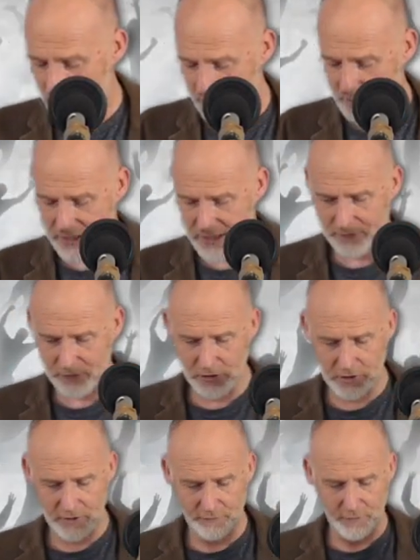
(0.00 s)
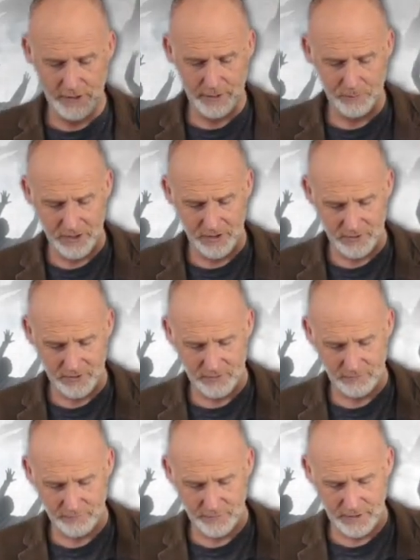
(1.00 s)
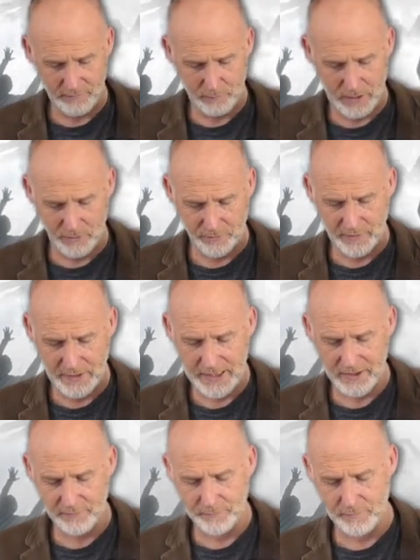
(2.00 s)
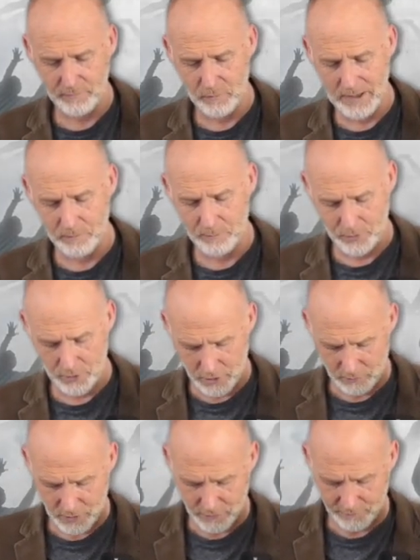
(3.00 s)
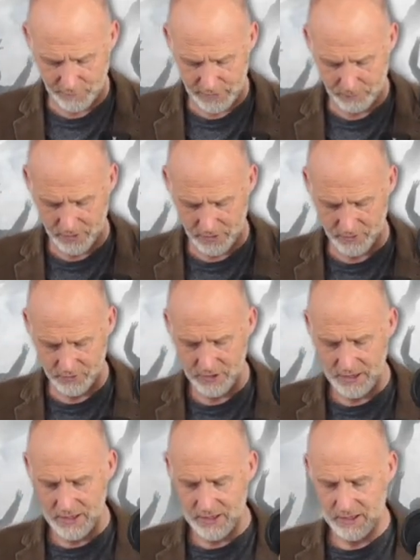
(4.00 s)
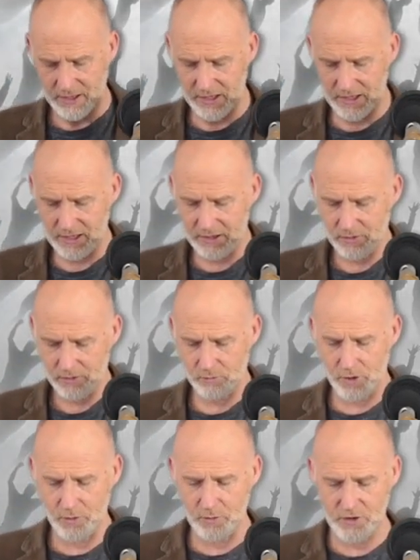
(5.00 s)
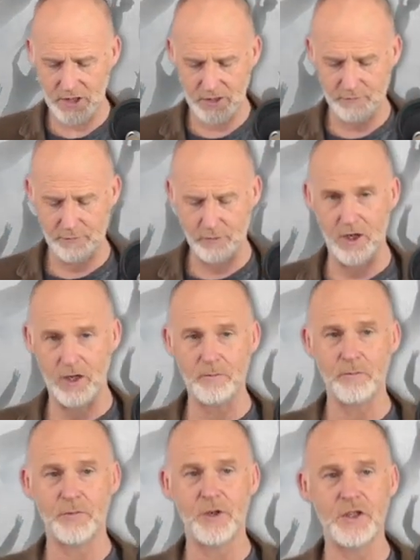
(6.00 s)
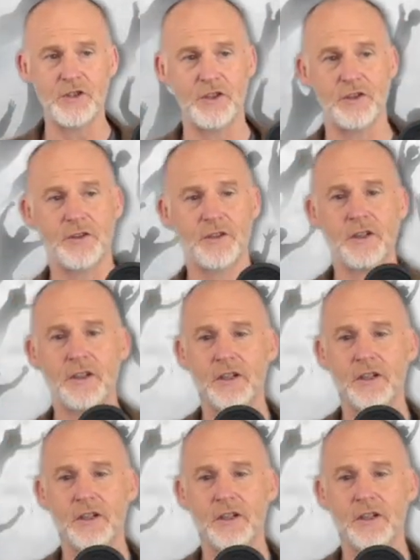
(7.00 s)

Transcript: Okay, have a look at Philippians. People forget that when Paul wrote Philippians, he wrote it from prison.